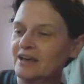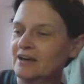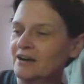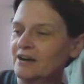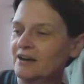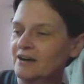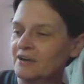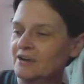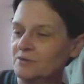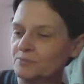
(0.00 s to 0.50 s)

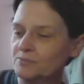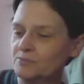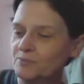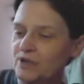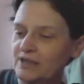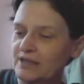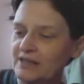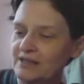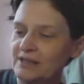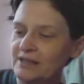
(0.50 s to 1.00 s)

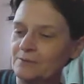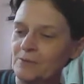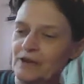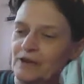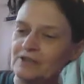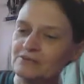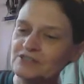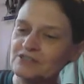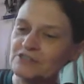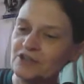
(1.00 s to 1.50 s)
But
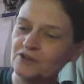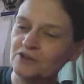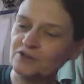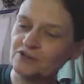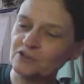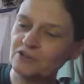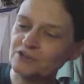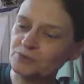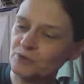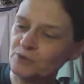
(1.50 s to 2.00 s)
anyway, so
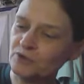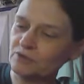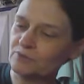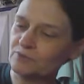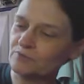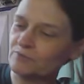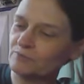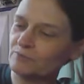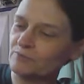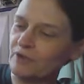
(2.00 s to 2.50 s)
those were
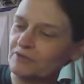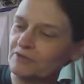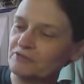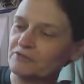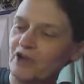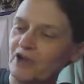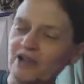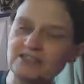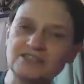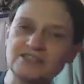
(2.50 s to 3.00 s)
my
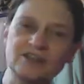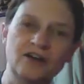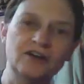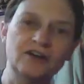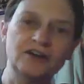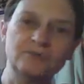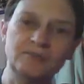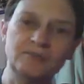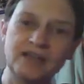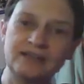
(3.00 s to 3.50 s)
thoughts
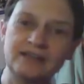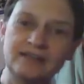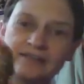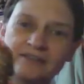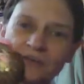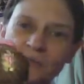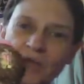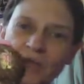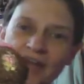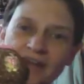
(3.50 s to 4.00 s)
on making
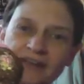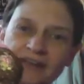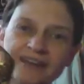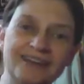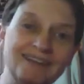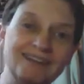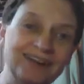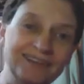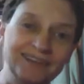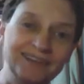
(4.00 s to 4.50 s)
the bag,
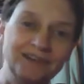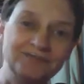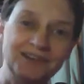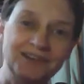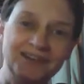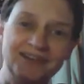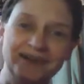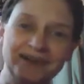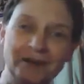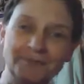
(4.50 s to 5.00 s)
and I love
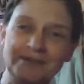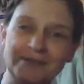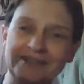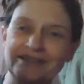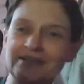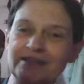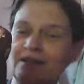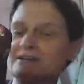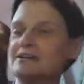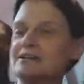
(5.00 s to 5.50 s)
it, and I'm
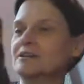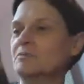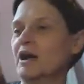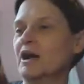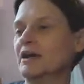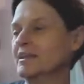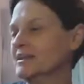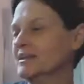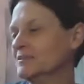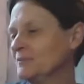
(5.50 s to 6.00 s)
excited
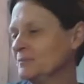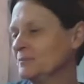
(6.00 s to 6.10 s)
about it.